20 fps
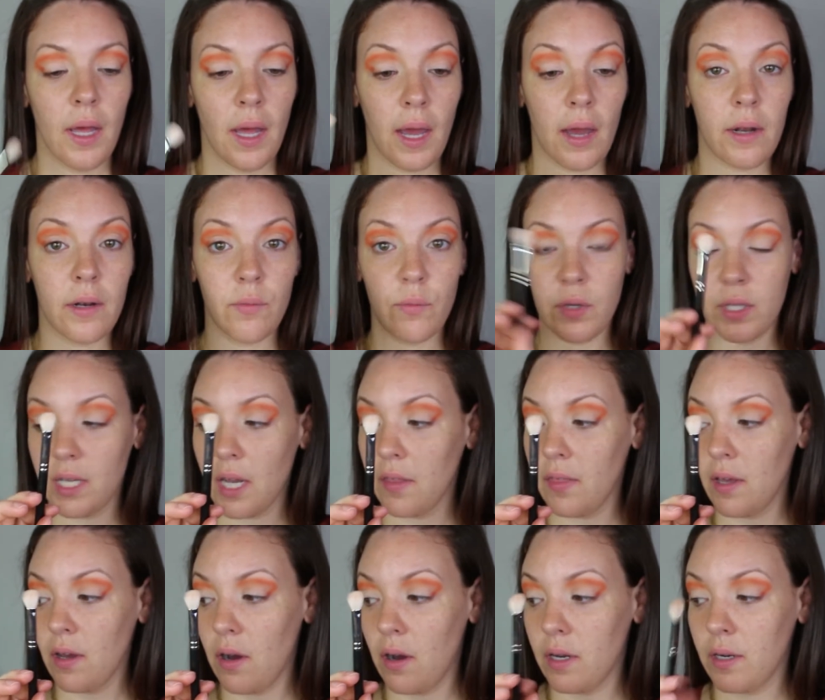And with
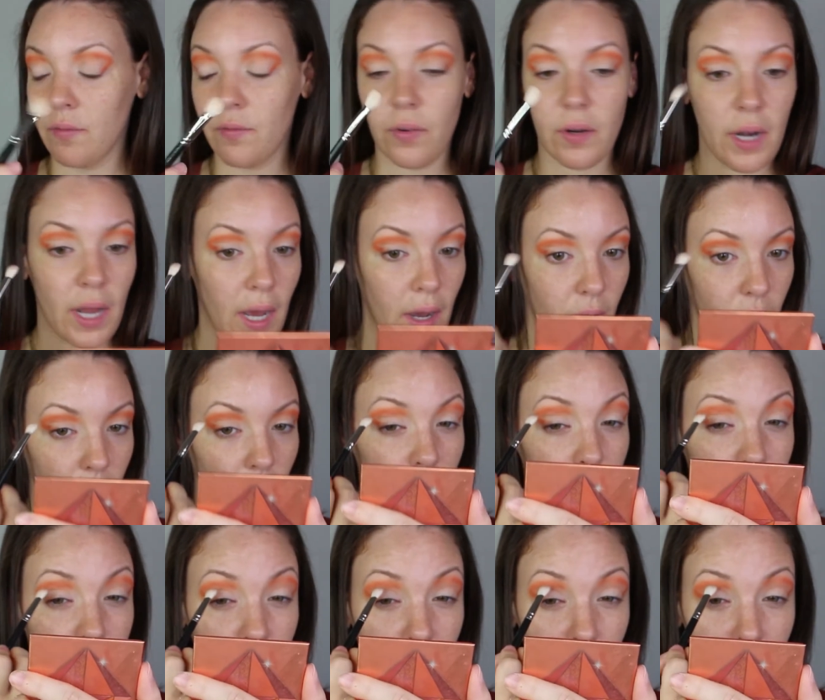nothing on it for now,
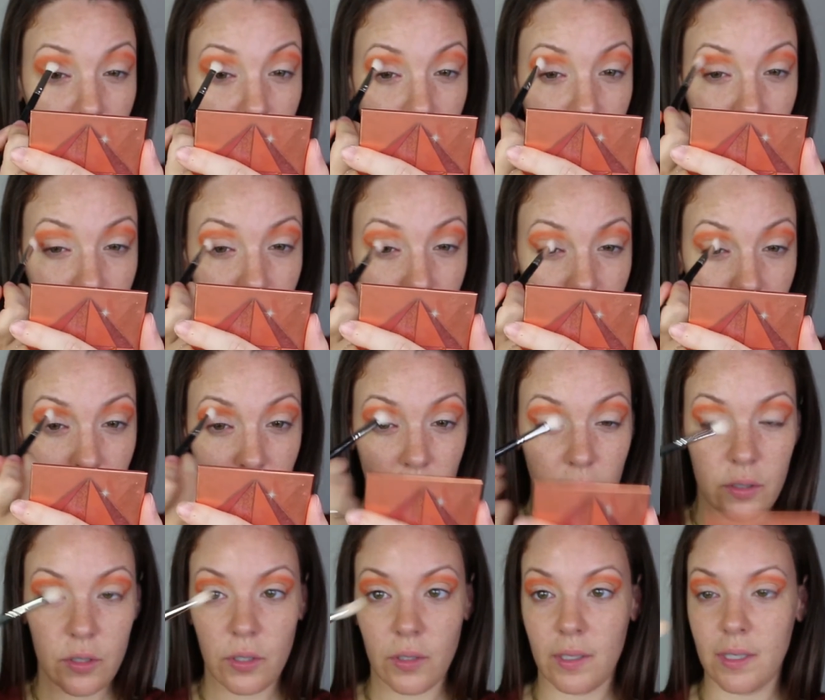I'm just going to
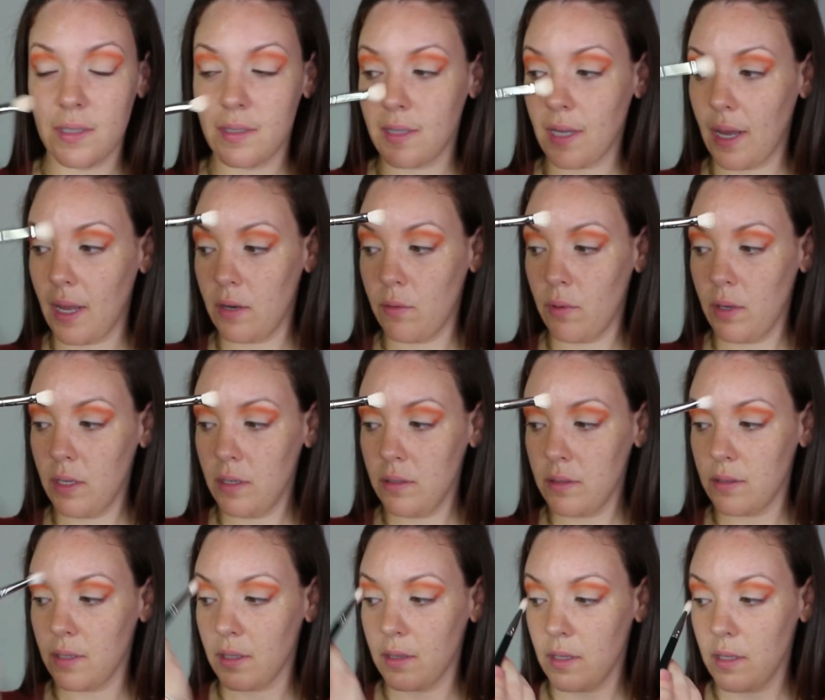turn it
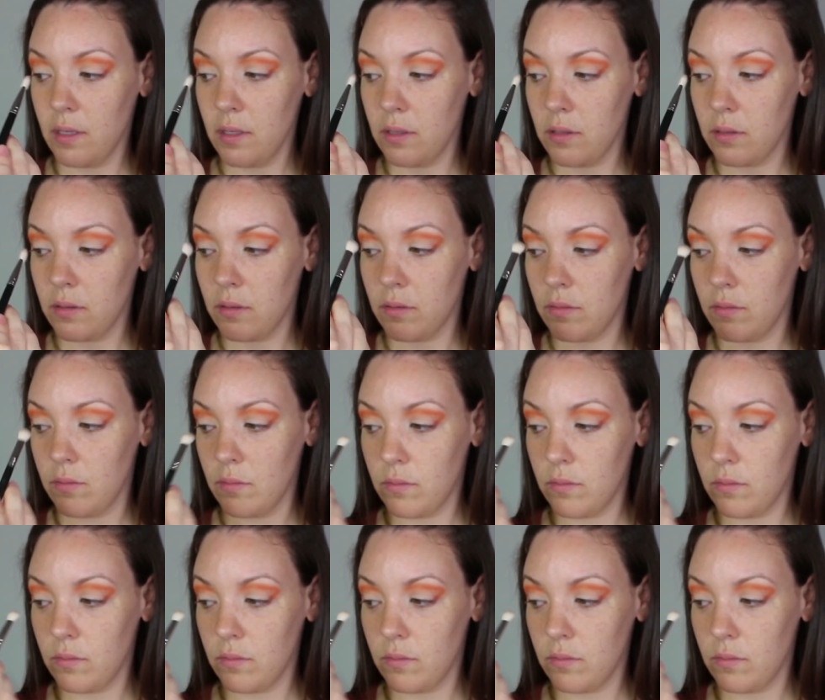sideways like this.